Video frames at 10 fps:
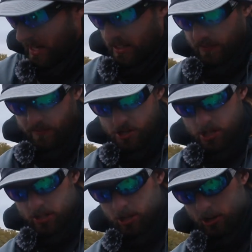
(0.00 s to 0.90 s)
bait to fish
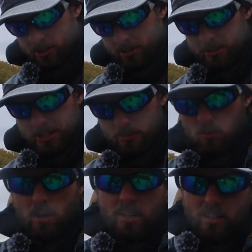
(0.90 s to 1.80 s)
in current or deeper
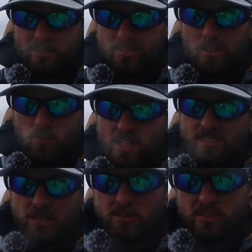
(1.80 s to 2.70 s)
water because it
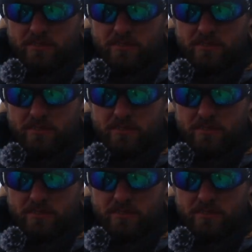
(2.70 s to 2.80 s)
weighs almost a